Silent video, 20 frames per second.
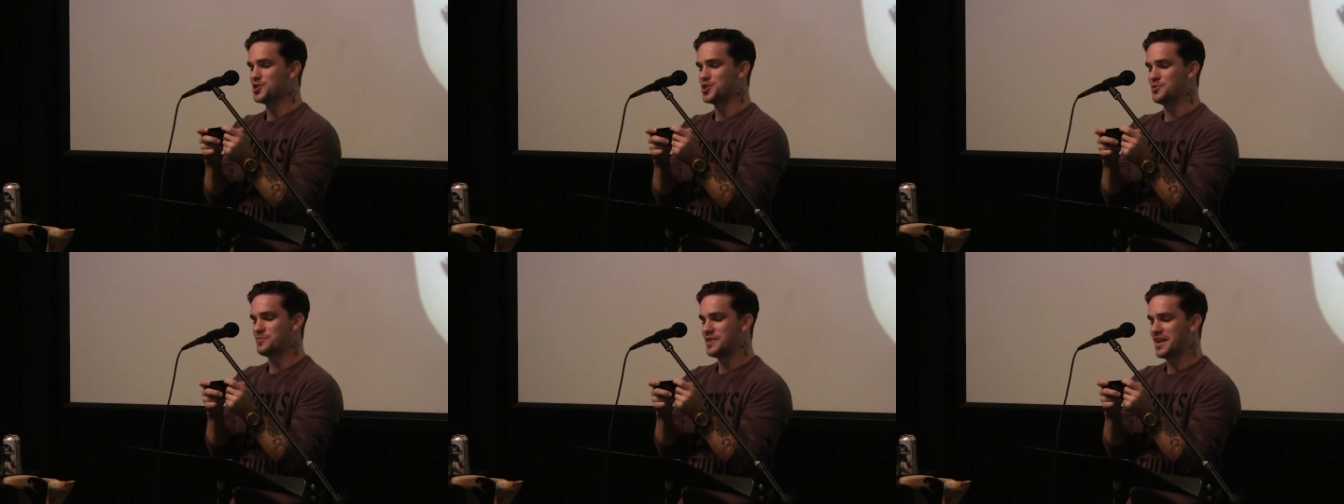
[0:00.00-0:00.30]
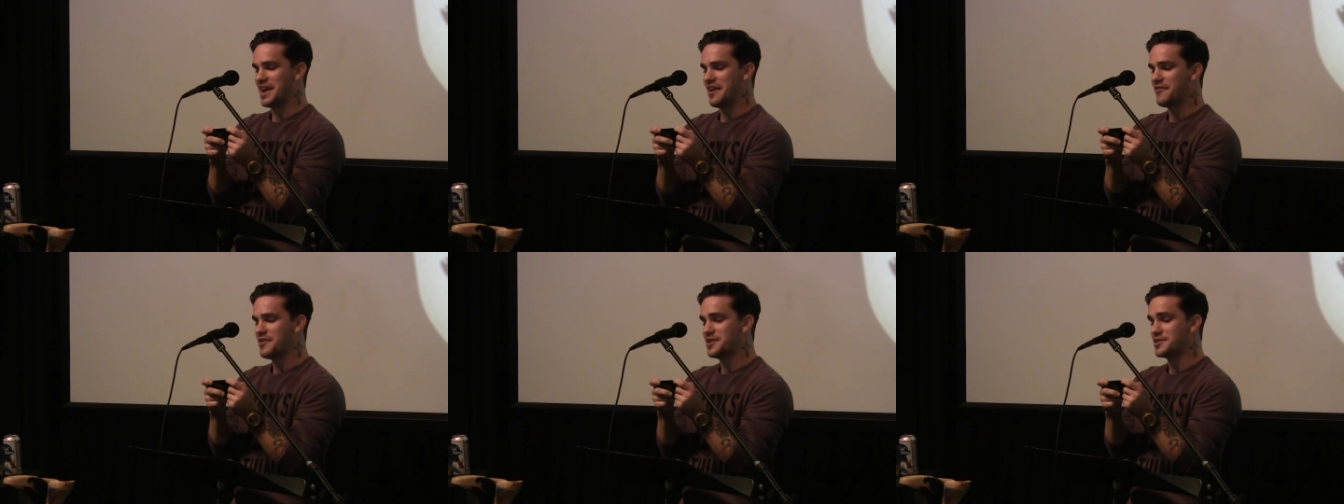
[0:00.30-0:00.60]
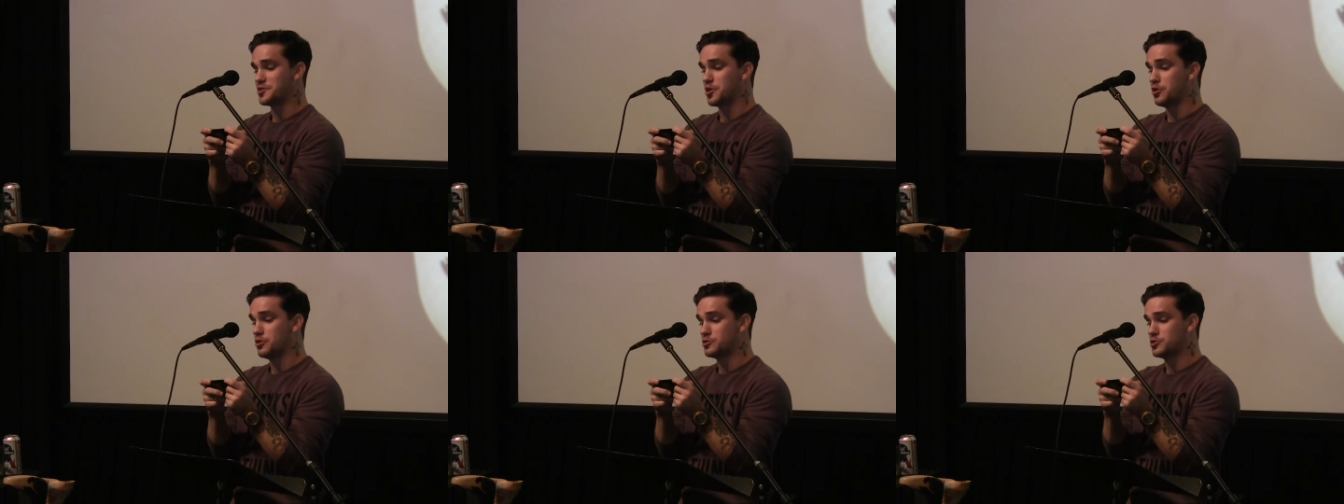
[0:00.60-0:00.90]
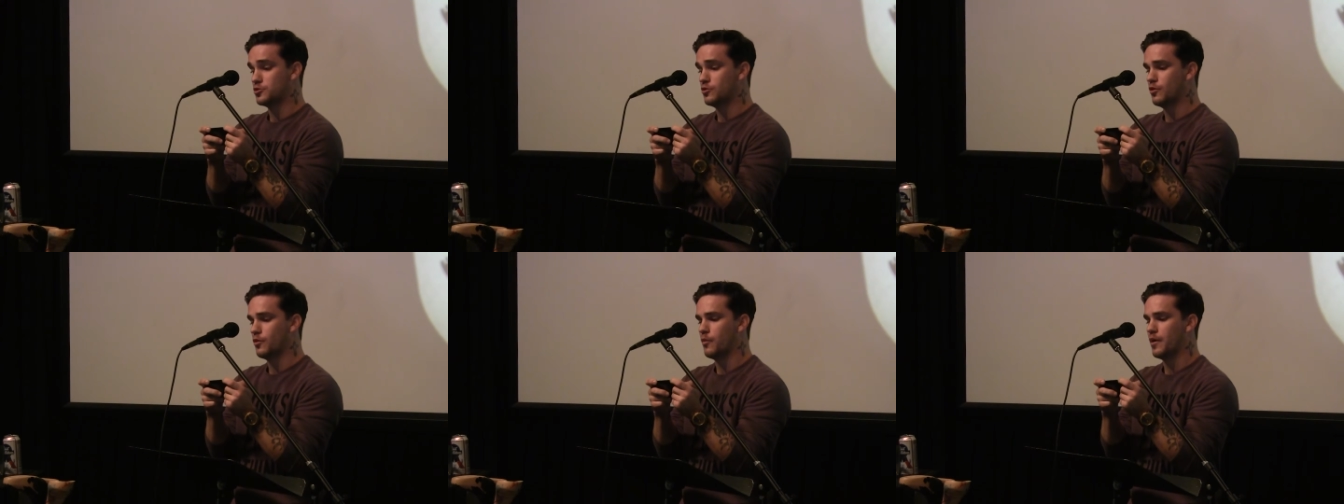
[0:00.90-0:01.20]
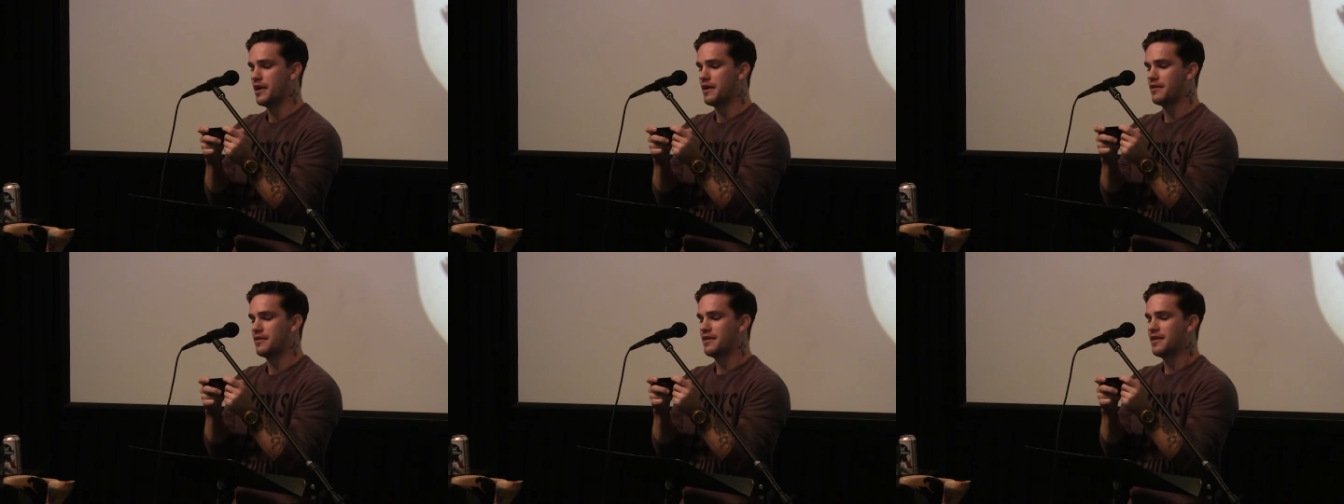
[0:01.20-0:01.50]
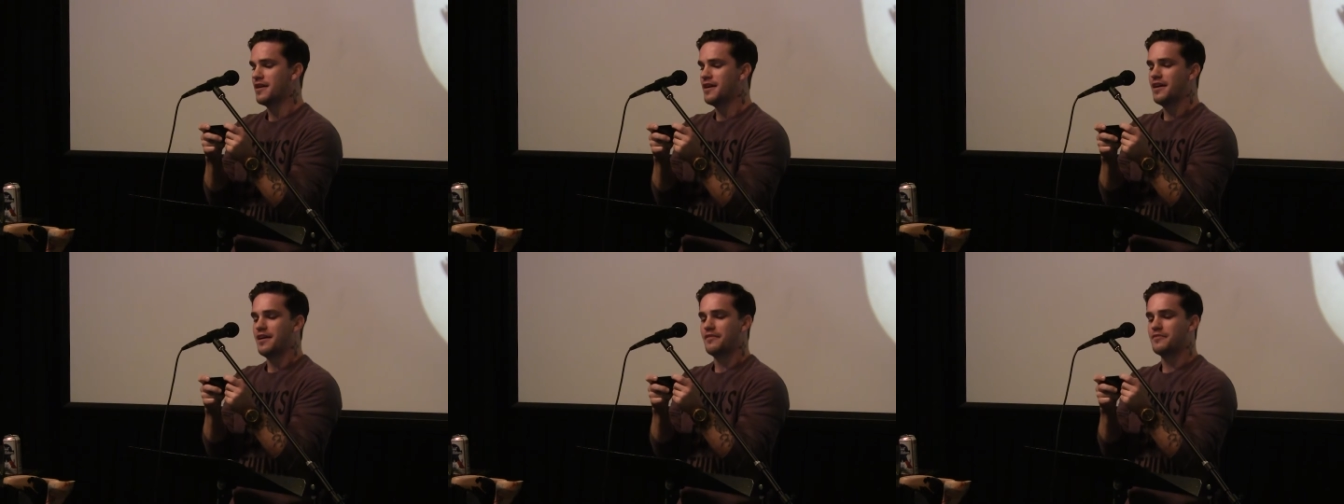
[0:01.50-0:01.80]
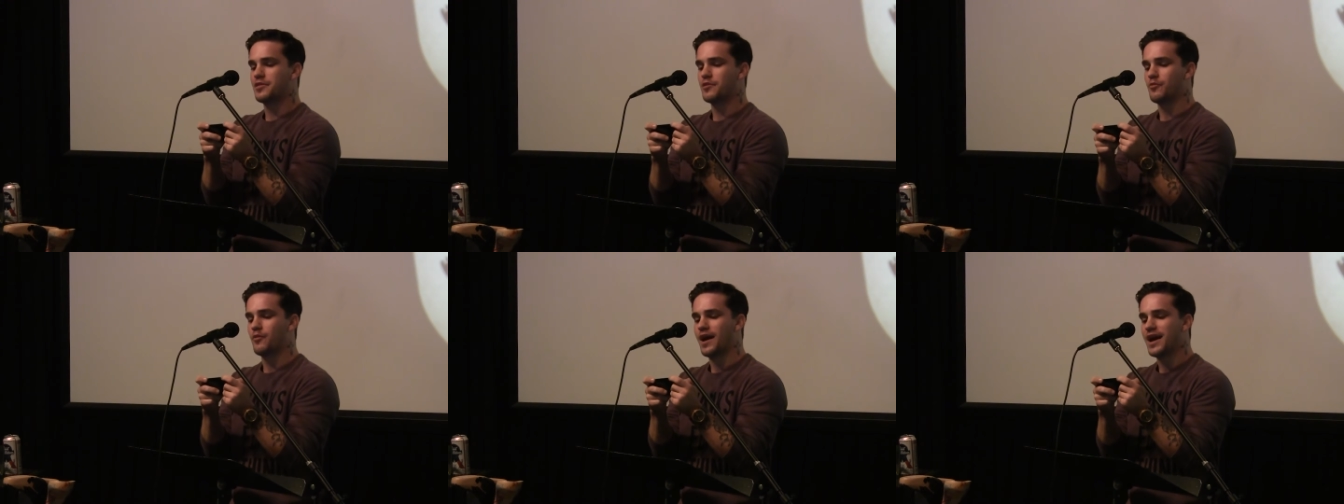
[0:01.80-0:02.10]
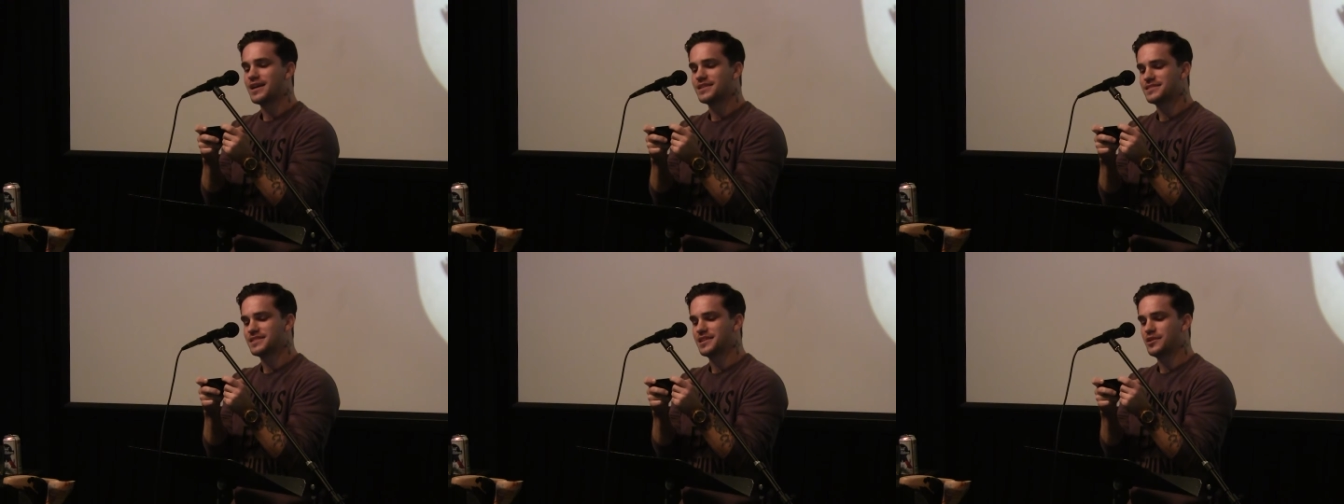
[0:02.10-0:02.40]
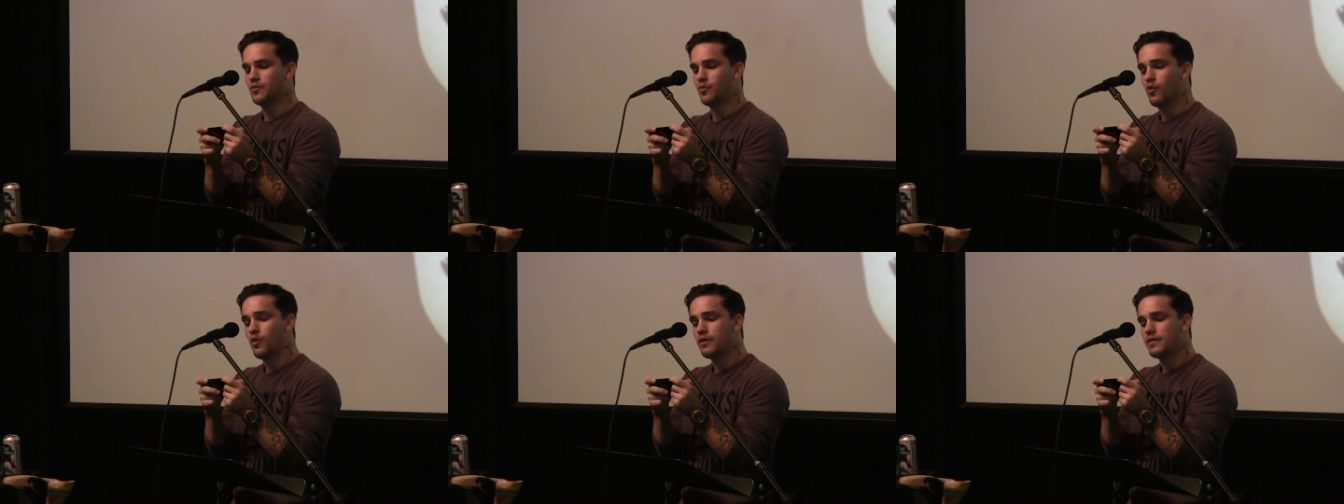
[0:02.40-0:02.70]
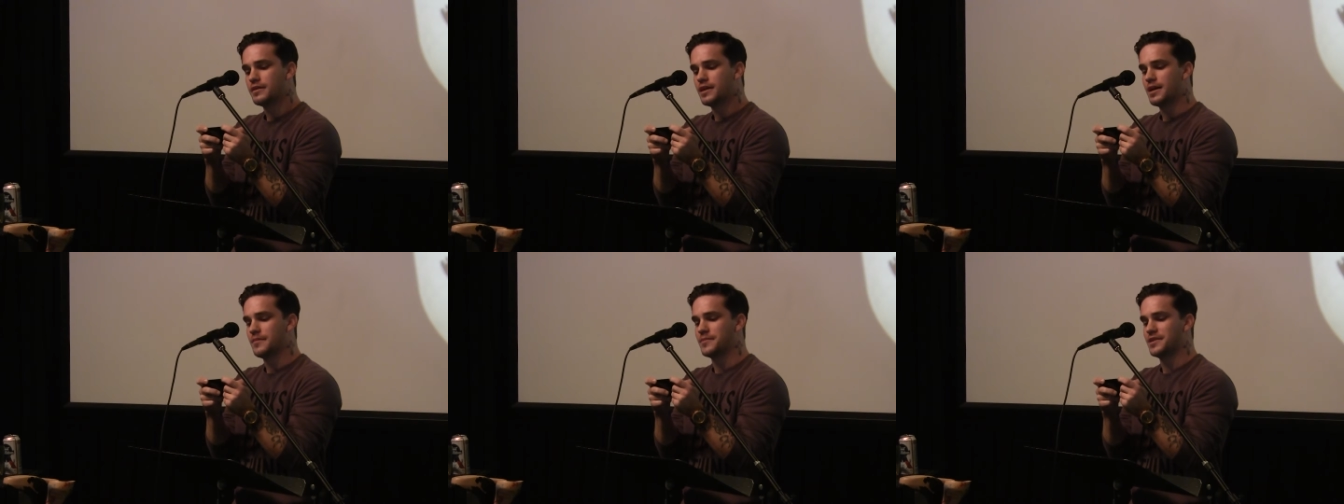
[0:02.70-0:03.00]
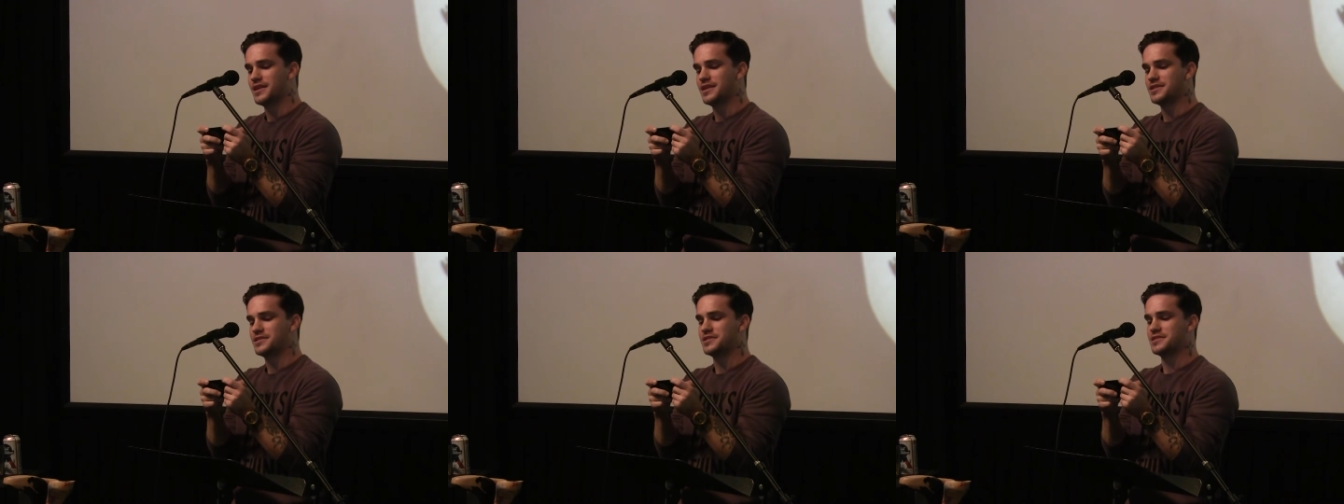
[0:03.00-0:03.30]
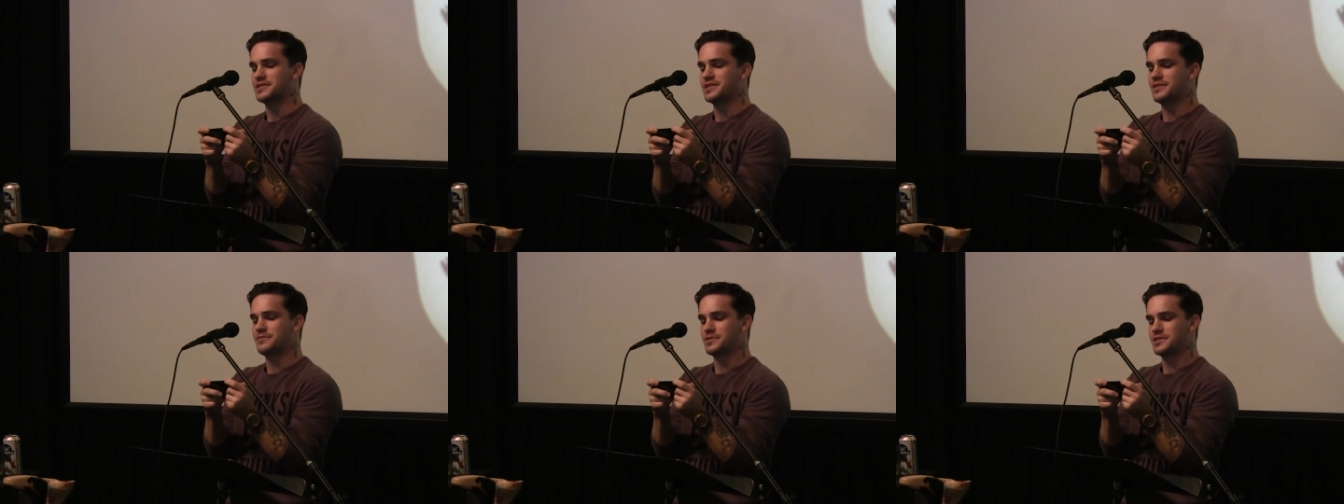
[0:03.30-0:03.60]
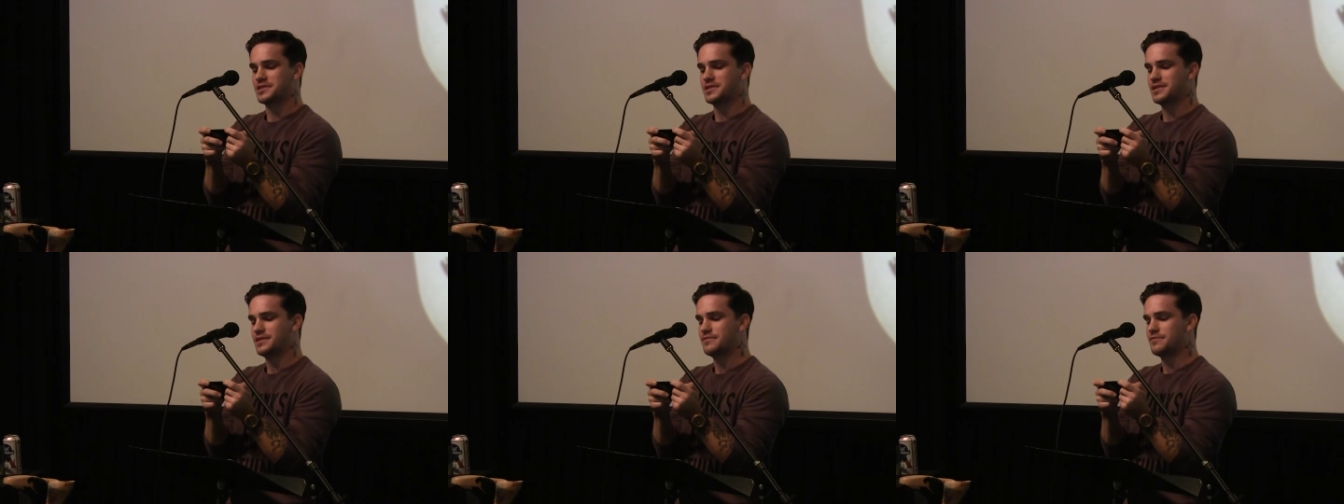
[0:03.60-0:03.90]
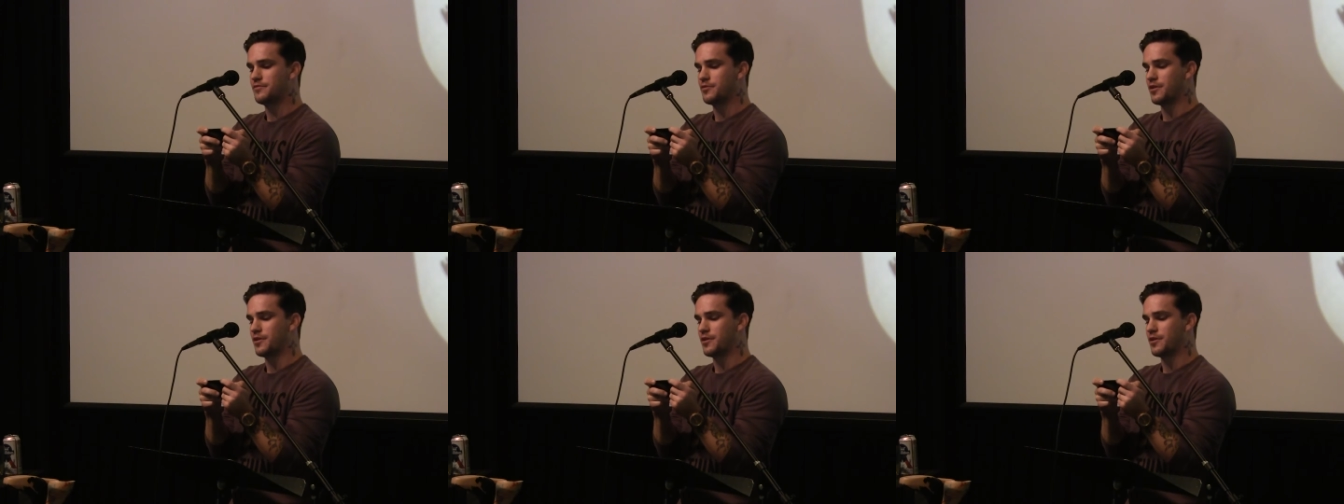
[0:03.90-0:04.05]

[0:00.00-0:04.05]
Jim Carrey is all too aware of the Razzie Award nominations he received